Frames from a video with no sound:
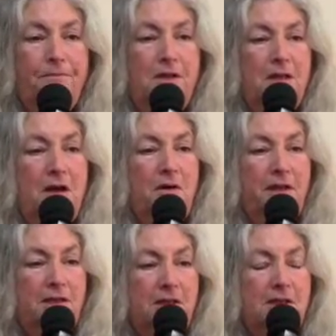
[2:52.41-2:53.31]
you know,
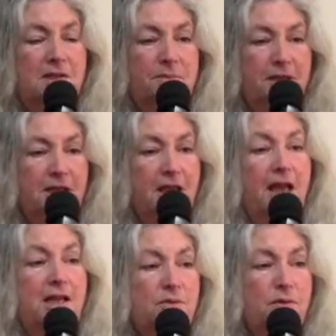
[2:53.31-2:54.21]
it needs to be
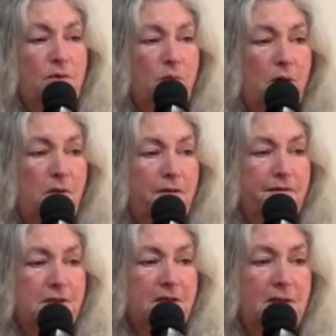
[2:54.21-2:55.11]
engaged with the world if
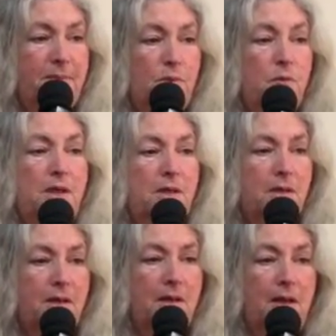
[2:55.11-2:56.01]
it's going to be
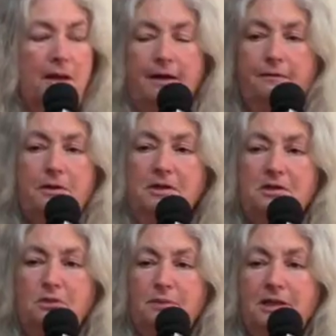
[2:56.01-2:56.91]
real. If we're going
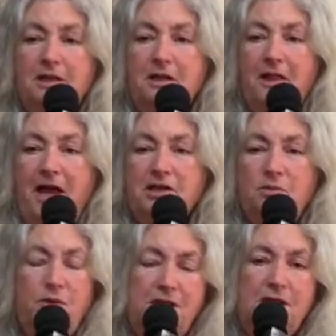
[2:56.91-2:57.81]
to do political
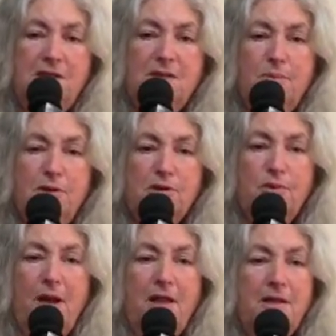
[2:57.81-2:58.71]
action, we need
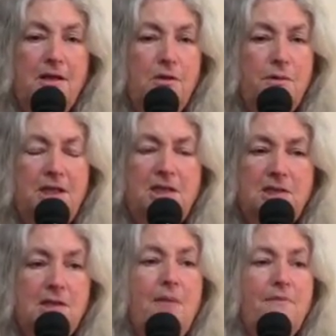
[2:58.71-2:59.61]
spirituality, or we need
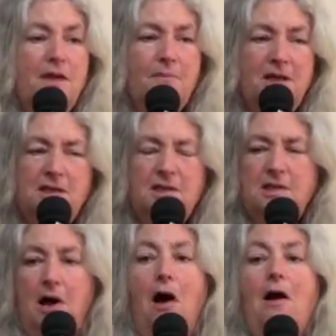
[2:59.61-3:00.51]
something, because
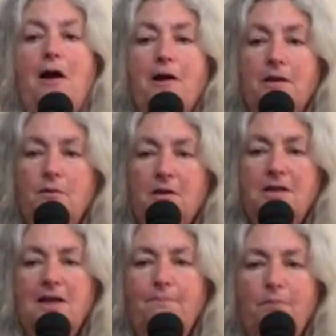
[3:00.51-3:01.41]
it's hard, and we're going to get